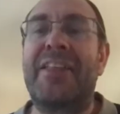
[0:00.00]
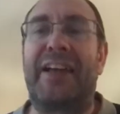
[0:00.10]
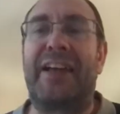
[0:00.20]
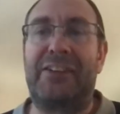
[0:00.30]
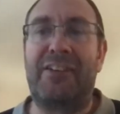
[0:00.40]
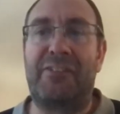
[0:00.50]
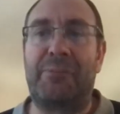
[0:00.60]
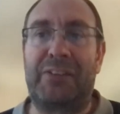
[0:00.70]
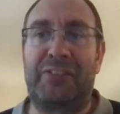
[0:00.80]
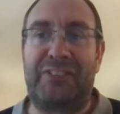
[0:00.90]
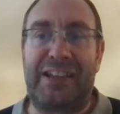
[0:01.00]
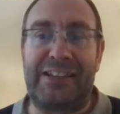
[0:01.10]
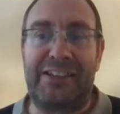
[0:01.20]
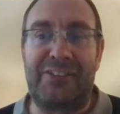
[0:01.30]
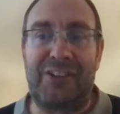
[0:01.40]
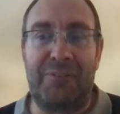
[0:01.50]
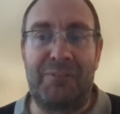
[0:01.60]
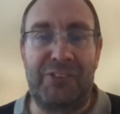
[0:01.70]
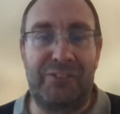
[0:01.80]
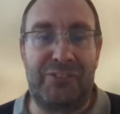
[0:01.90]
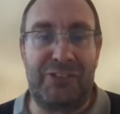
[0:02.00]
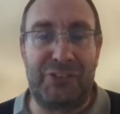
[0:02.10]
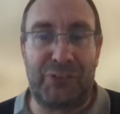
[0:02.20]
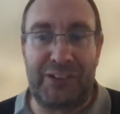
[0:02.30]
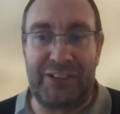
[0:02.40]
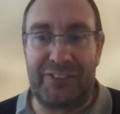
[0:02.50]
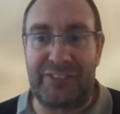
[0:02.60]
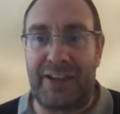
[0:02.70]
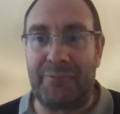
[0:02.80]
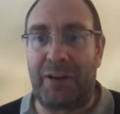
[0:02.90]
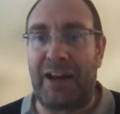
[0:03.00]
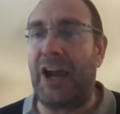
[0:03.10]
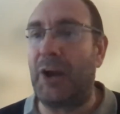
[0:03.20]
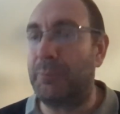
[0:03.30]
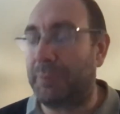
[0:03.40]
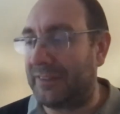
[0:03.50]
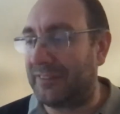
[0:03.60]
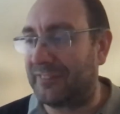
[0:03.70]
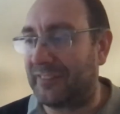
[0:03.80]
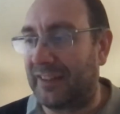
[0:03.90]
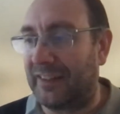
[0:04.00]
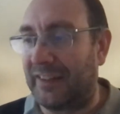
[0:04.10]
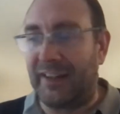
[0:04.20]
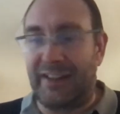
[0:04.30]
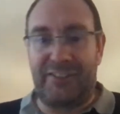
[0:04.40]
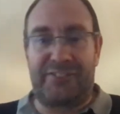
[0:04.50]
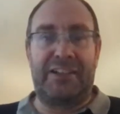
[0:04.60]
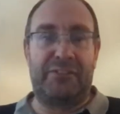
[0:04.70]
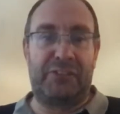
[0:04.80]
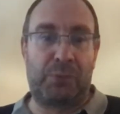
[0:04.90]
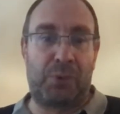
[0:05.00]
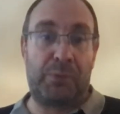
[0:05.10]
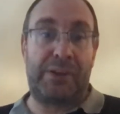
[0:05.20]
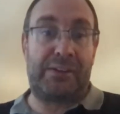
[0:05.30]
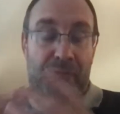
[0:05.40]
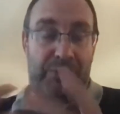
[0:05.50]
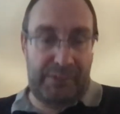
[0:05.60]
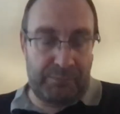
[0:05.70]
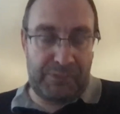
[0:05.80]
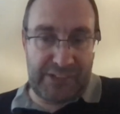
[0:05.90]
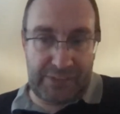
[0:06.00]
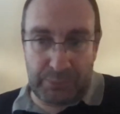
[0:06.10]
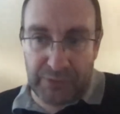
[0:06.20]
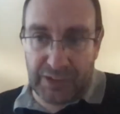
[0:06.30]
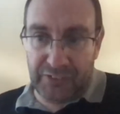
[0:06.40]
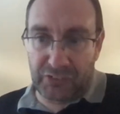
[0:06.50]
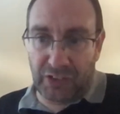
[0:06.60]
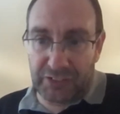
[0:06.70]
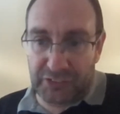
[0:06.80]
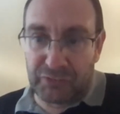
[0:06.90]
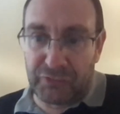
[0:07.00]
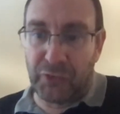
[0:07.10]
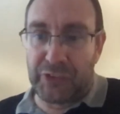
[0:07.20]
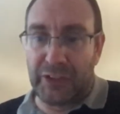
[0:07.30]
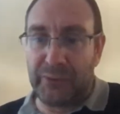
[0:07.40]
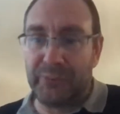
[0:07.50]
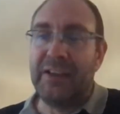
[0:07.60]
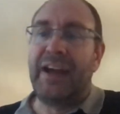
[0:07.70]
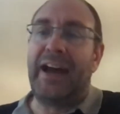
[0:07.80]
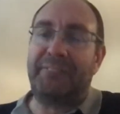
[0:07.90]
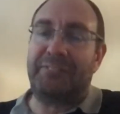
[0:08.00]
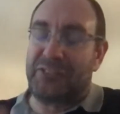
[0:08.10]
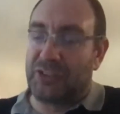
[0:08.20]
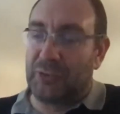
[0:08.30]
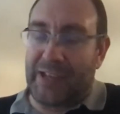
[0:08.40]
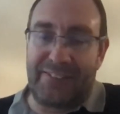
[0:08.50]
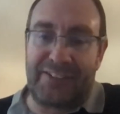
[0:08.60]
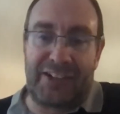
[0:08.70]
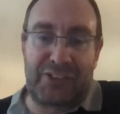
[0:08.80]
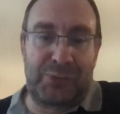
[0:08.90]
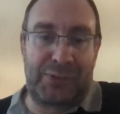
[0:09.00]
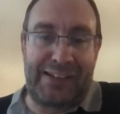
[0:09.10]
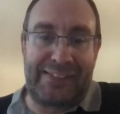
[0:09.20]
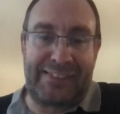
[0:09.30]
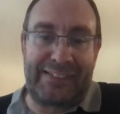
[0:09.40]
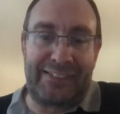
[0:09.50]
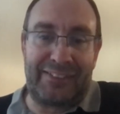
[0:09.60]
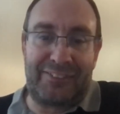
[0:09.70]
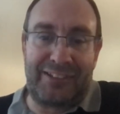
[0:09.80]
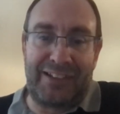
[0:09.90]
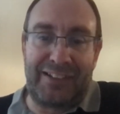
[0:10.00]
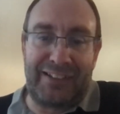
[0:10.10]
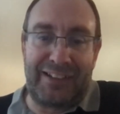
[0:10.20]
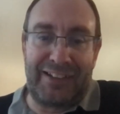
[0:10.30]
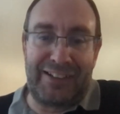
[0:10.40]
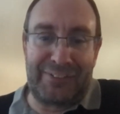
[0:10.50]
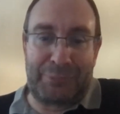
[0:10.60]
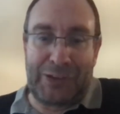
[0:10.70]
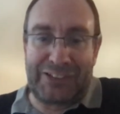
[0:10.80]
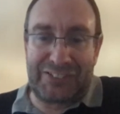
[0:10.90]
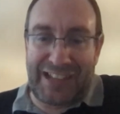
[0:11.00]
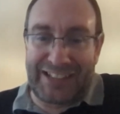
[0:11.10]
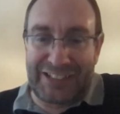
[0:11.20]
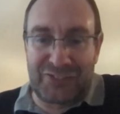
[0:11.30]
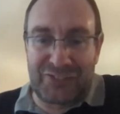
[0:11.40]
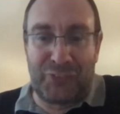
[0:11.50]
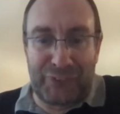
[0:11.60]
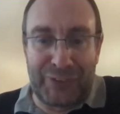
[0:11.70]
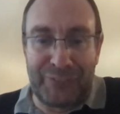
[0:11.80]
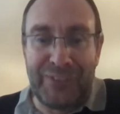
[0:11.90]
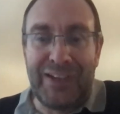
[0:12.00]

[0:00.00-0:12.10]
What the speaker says: Thank you everybody for taking the time to join us. I hope it's delivered what we said we were going to try and do for you. Do get in touch with anything that is a burning challenge for you.